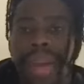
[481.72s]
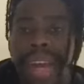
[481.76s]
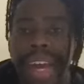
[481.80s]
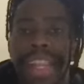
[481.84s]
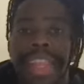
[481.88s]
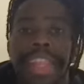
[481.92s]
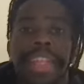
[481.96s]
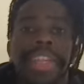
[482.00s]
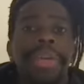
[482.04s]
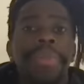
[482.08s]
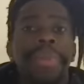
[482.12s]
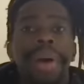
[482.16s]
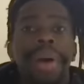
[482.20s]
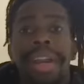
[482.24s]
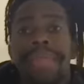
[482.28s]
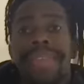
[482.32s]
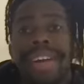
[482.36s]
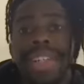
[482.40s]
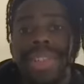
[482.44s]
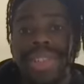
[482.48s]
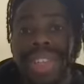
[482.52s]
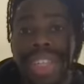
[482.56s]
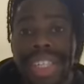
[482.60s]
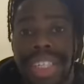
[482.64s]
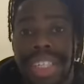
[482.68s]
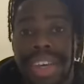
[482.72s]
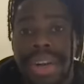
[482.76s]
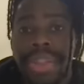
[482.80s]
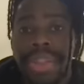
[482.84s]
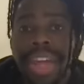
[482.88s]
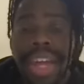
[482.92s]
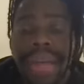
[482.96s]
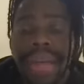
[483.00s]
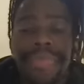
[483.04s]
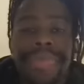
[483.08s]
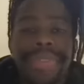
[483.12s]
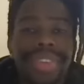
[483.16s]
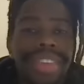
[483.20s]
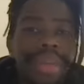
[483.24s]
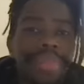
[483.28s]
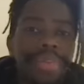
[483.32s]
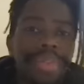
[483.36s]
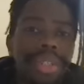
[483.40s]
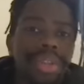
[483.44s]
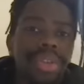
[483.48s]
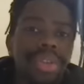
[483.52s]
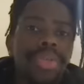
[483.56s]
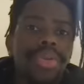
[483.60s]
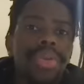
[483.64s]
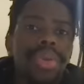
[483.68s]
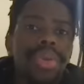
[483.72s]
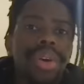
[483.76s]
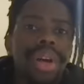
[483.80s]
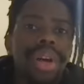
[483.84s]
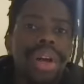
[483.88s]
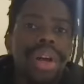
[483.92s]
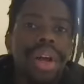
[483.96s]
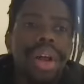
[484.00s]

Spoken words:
it. And then you might eventually sell them. It's up to you.